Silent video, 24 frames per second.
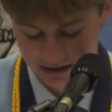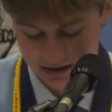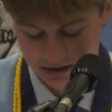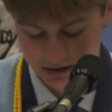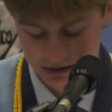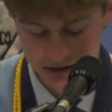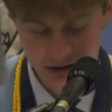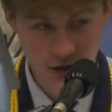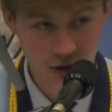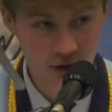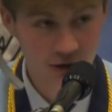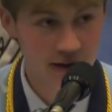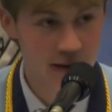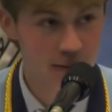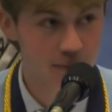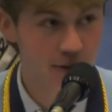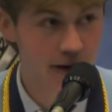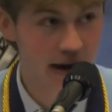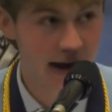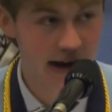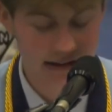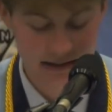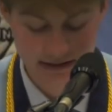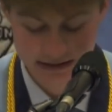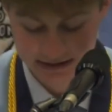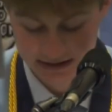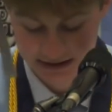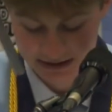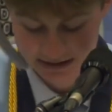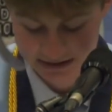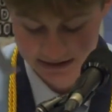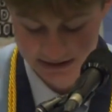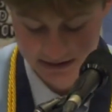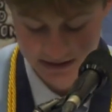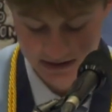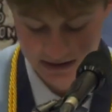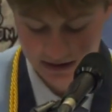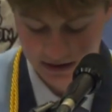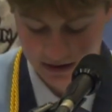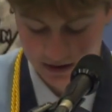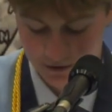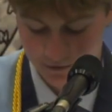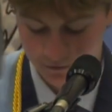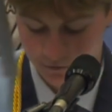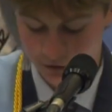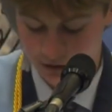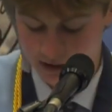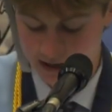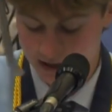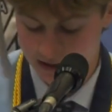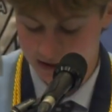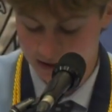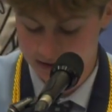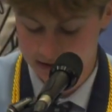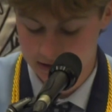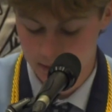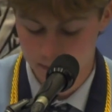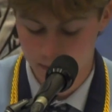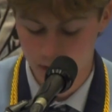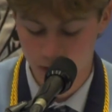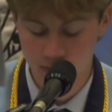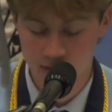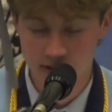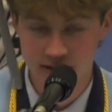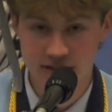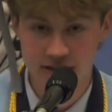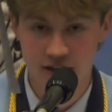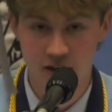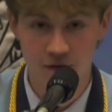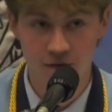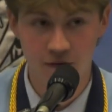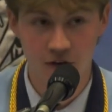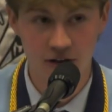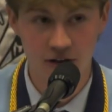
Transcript: learning practices, forgetting to mute yourself on